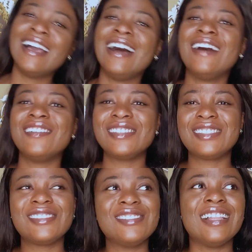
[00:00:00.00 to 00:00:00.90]
I was
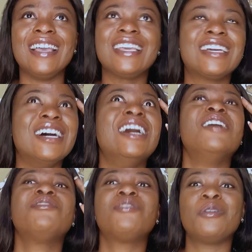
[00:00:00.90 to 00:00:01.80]
too like
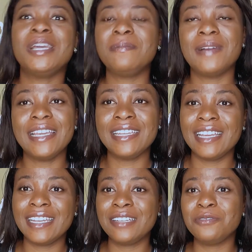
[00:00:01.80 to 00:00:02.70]

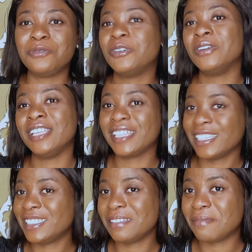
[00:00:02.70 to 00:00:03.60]
forward-minded for the
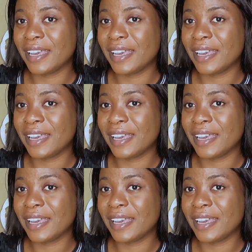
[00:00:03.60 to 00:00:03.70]
kids in my